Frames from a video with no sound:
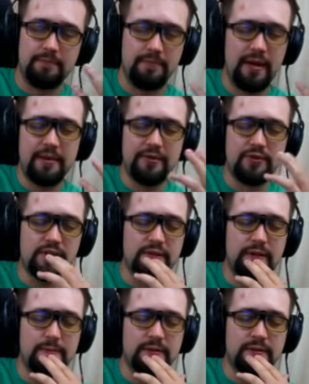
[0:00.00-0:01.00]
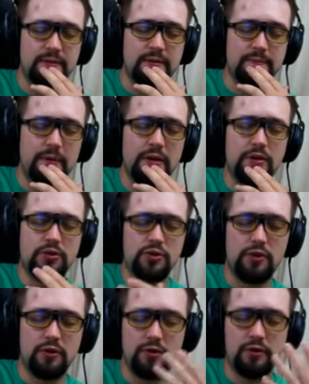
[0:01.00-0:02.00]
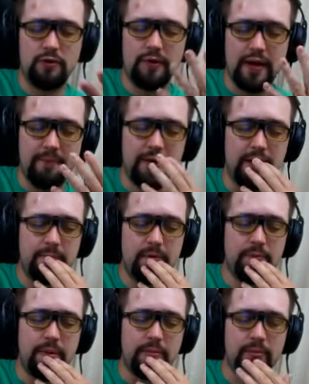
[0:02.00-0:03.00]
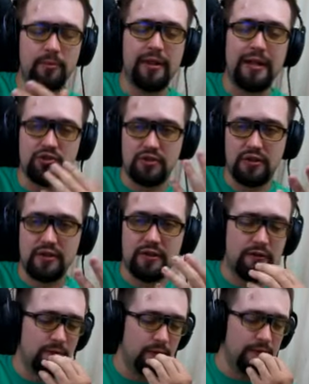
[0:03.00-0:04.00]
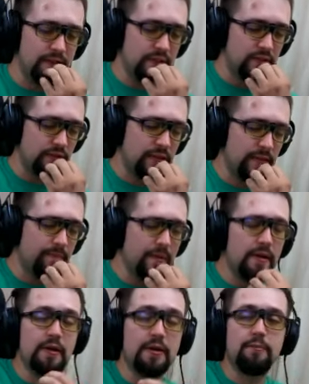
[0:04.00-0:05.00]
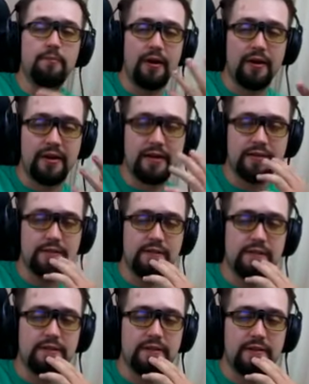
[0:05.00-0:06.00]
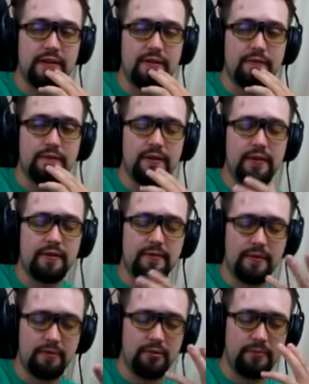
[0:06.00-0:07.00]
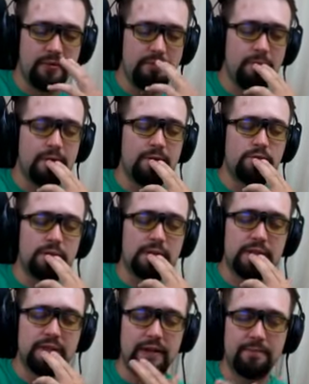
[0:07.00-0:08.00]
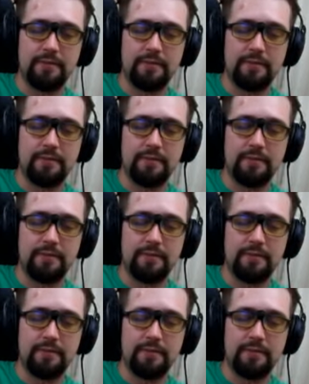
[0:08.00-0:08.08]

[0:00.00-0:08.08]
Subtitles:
Maybe it just comes to show how many more people will actually, listen to the podcast to see if there will be more interest in it.